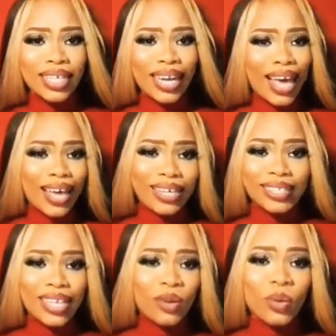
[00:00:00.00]

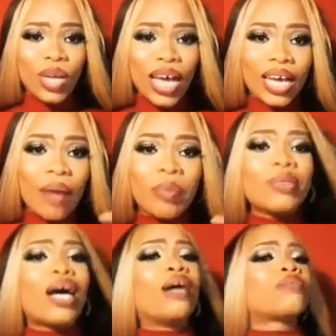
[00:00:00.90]
liars that I don't like, are
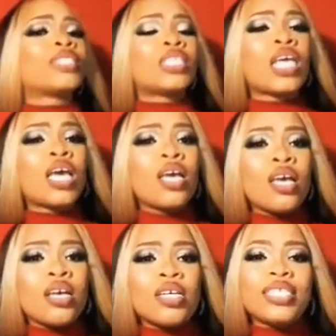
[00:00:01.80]
people that
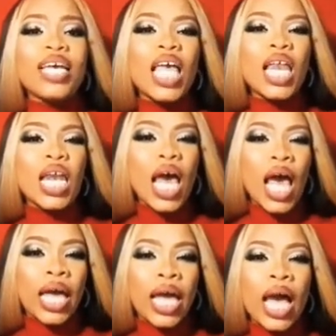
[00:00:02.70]
they
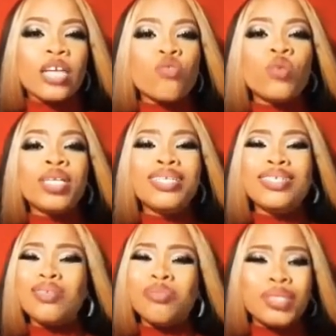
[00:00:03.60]
lie and it
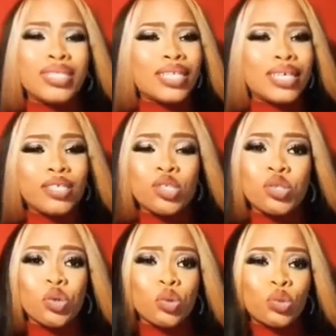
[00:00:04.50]
really
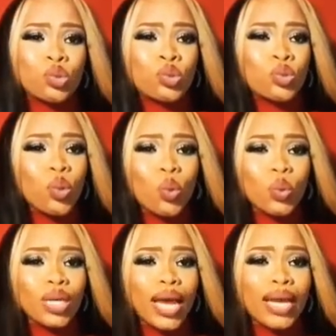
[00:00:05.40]
irritates your soul.
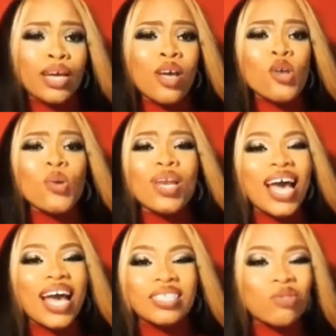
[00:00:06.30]
Like, you
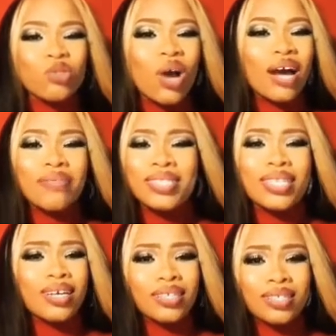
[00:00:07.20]
lie as if you don't have
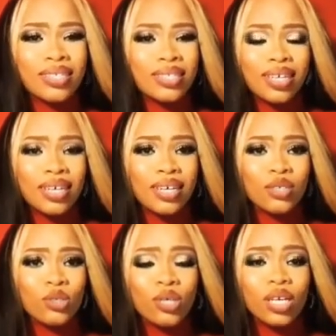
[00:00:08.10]
sense.
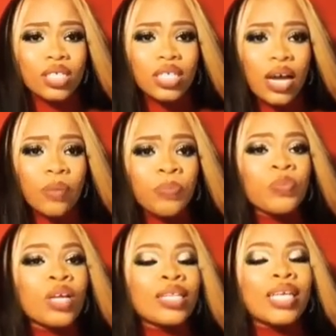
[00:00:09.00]
Do you understand?
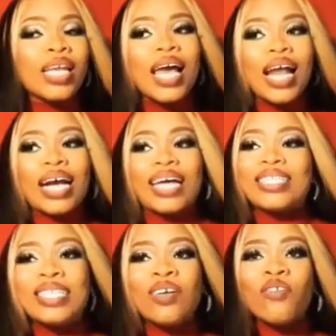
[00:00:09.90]
They lie like
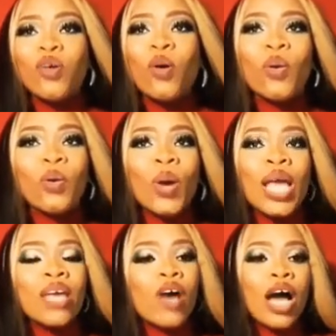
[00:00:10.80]
as if, oh,
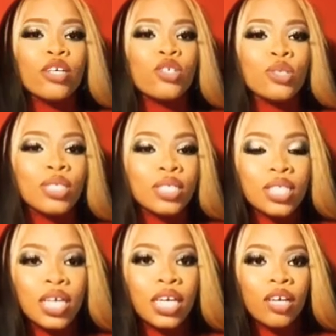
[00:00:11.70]
if I ask you this
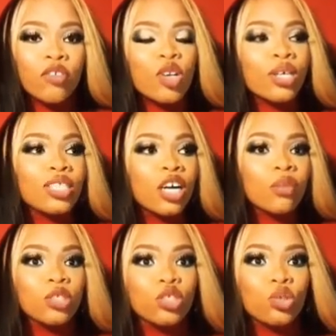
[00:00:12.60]
thing, if you don't tell
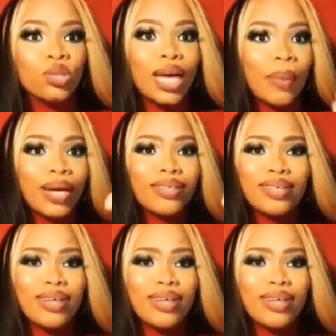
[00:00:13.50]
me the truth, I'm going